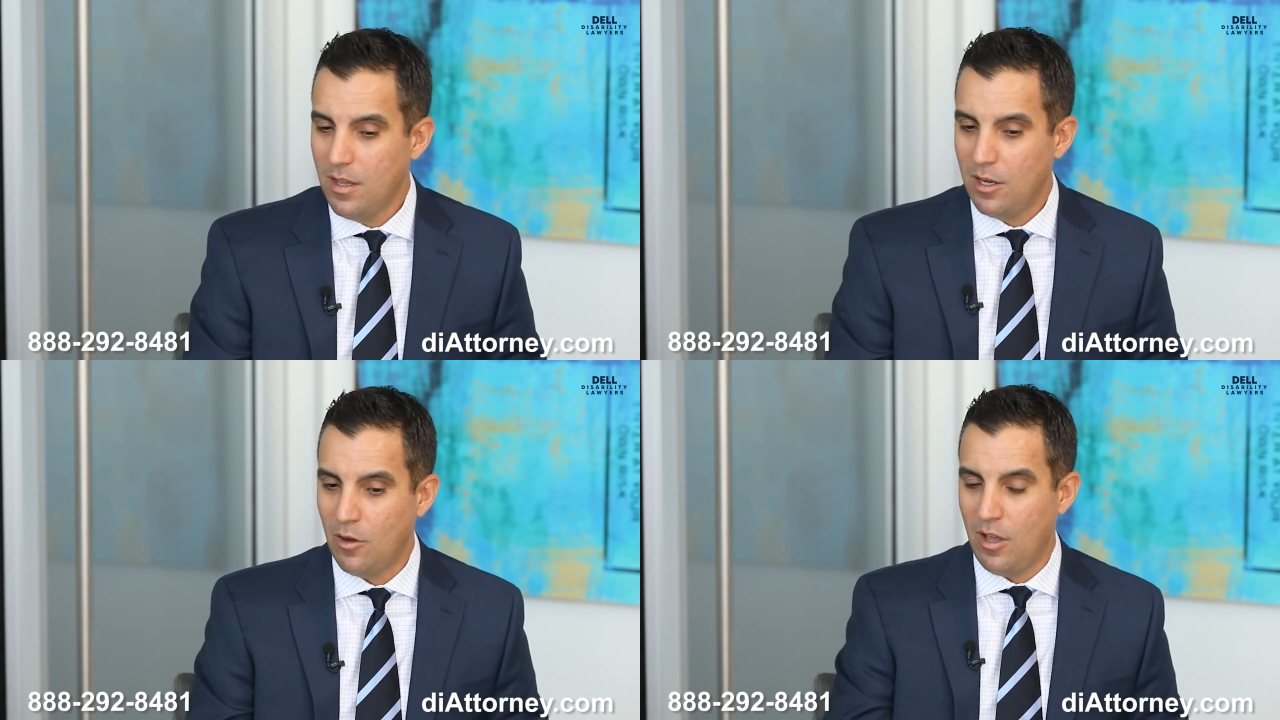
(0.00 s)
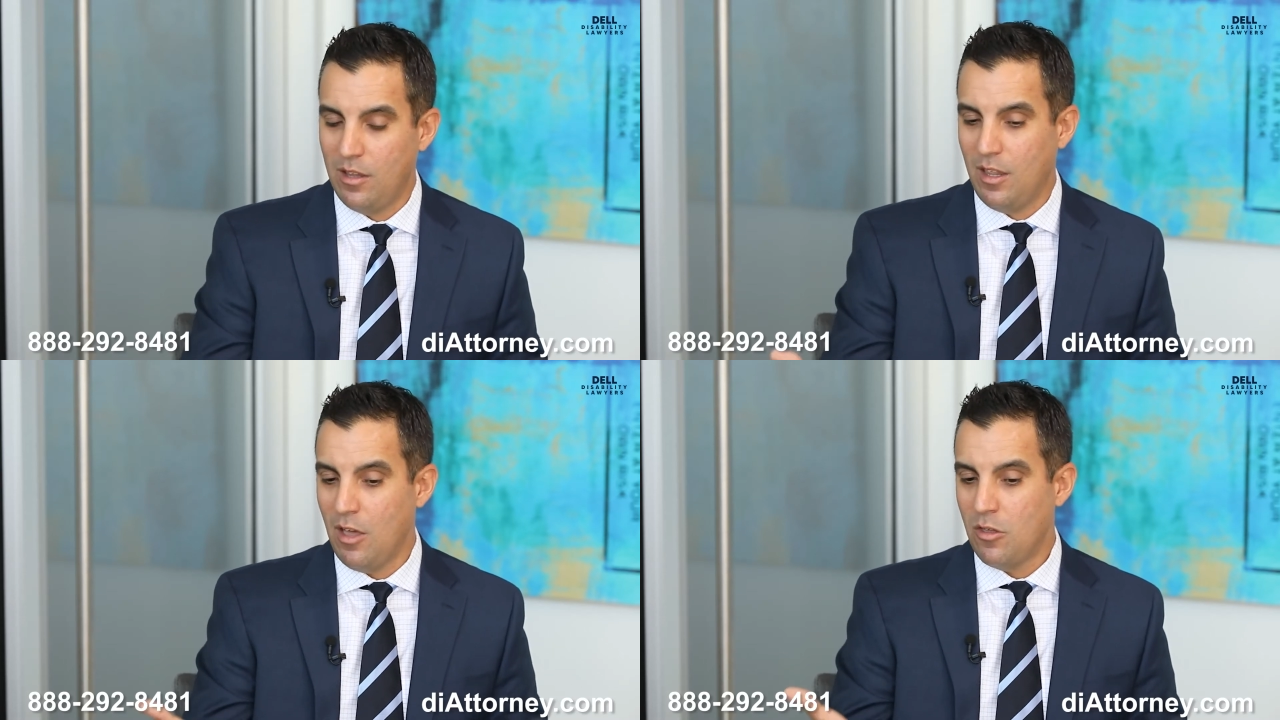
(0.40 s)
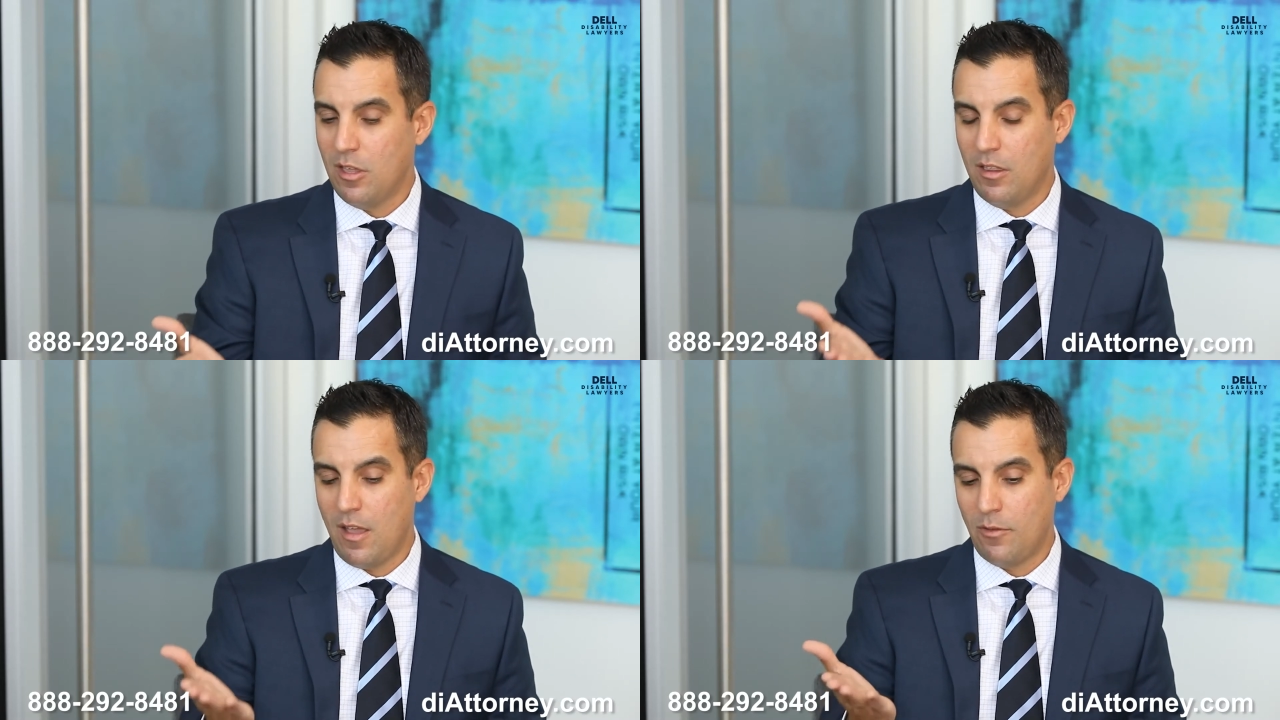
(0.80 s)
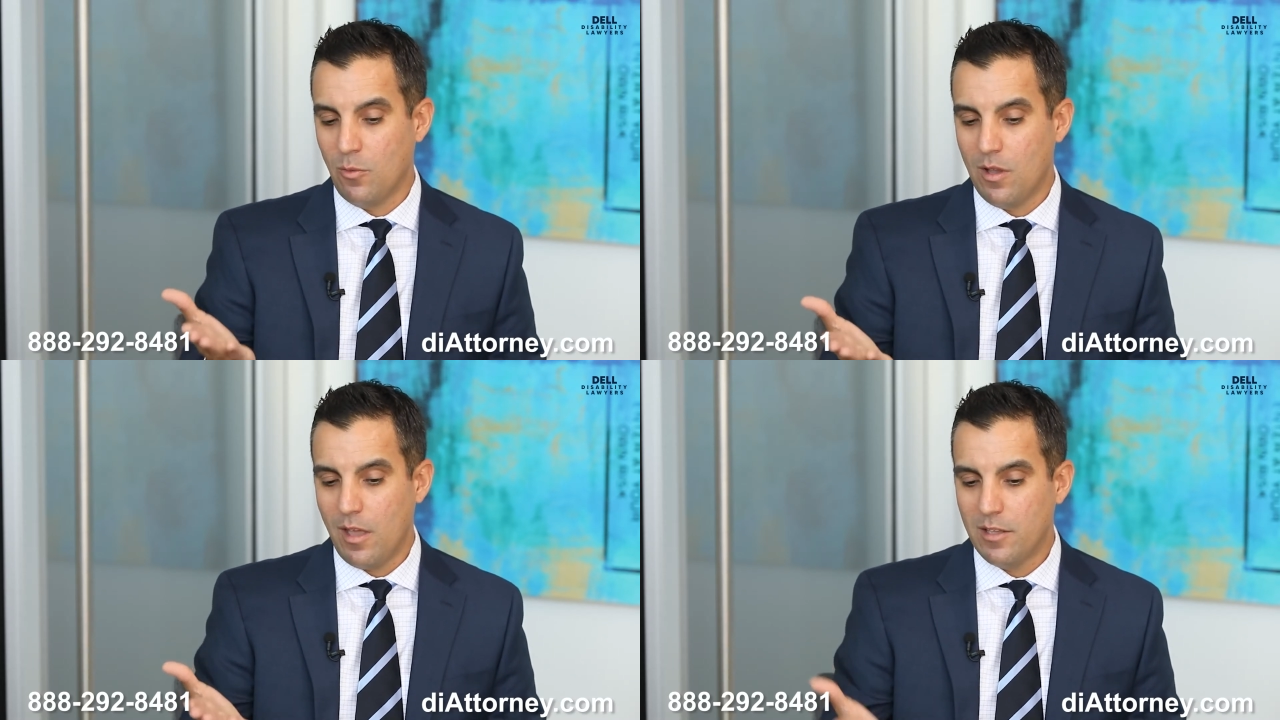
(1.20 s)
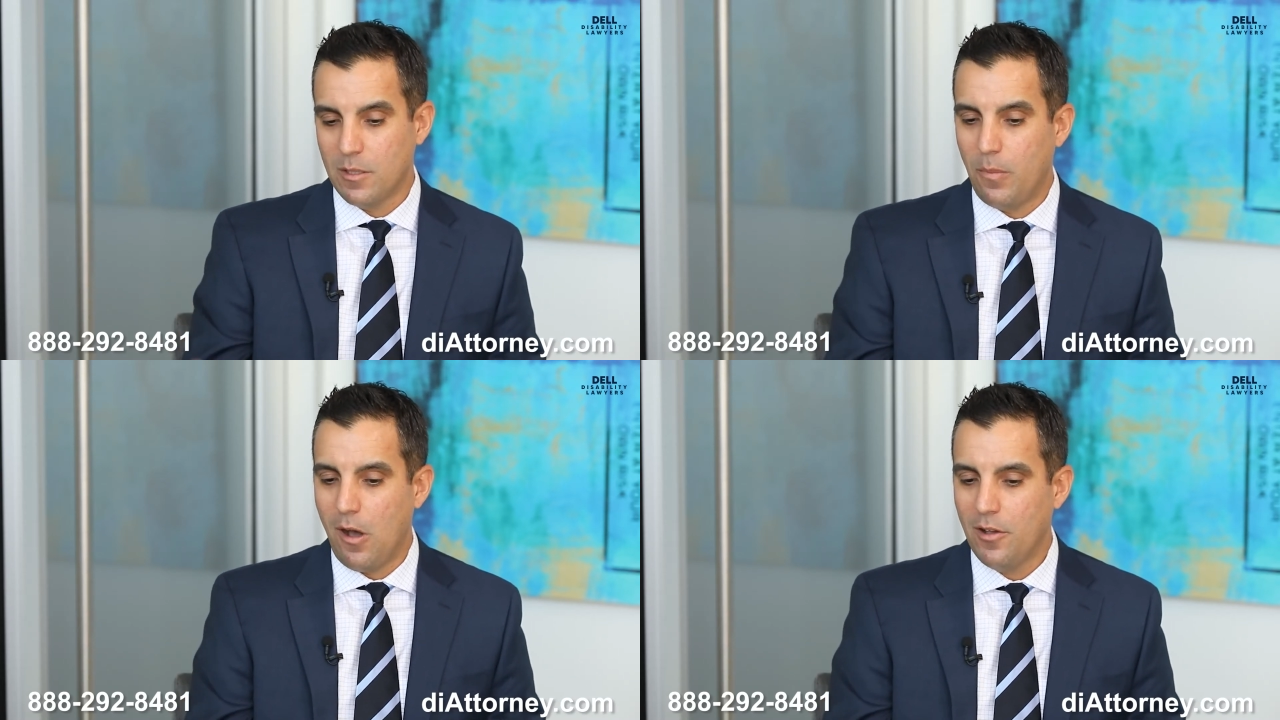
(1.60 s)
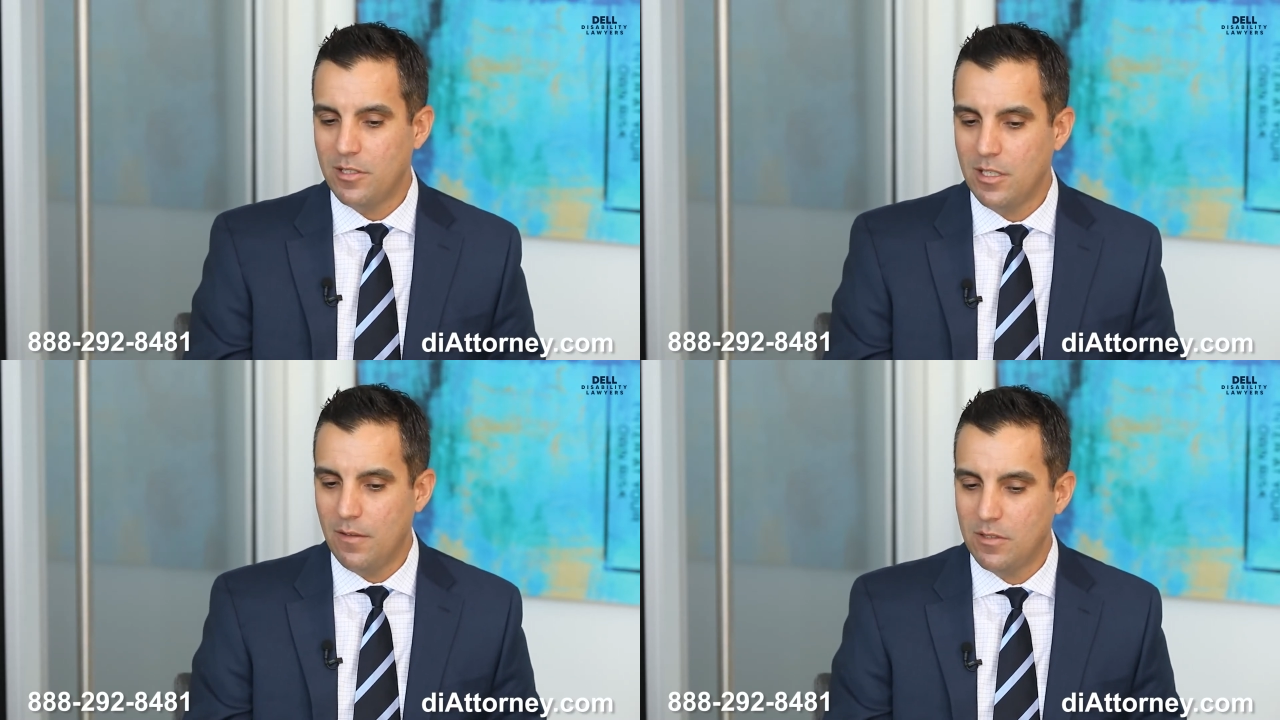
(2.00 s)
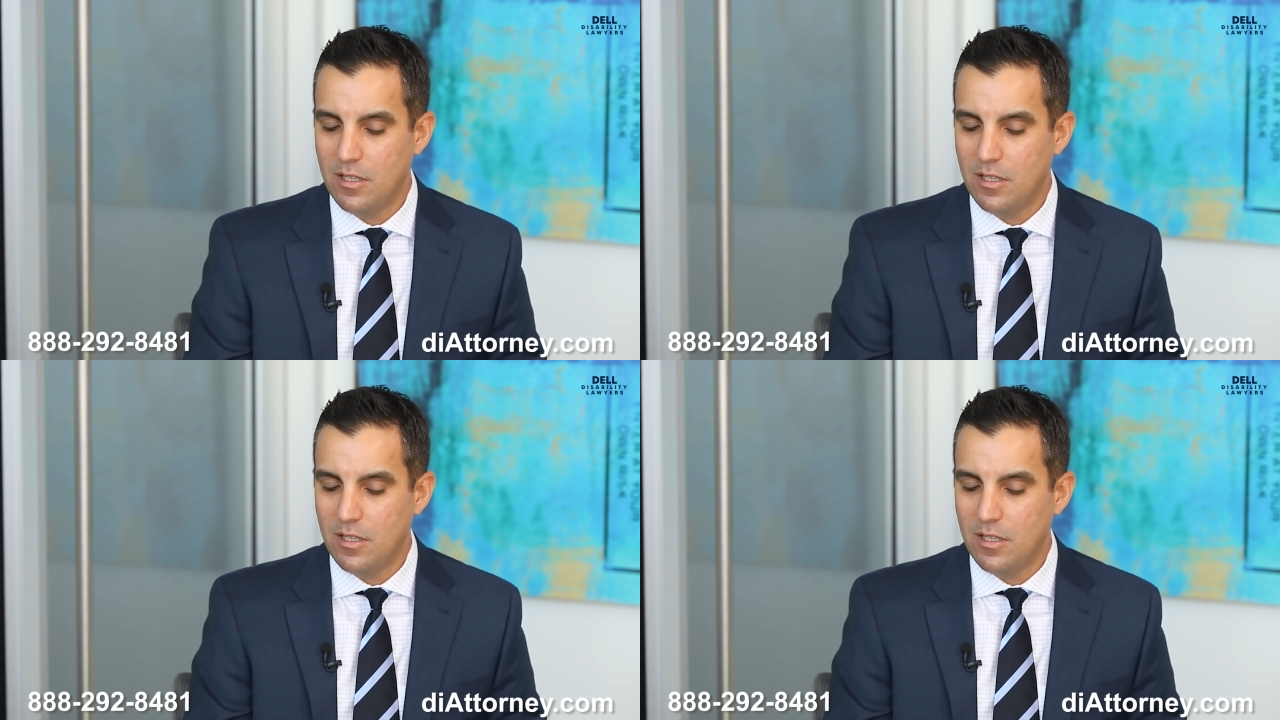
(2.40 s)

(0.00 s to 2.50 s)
You know, and the other thing that you have to realize, the policy gives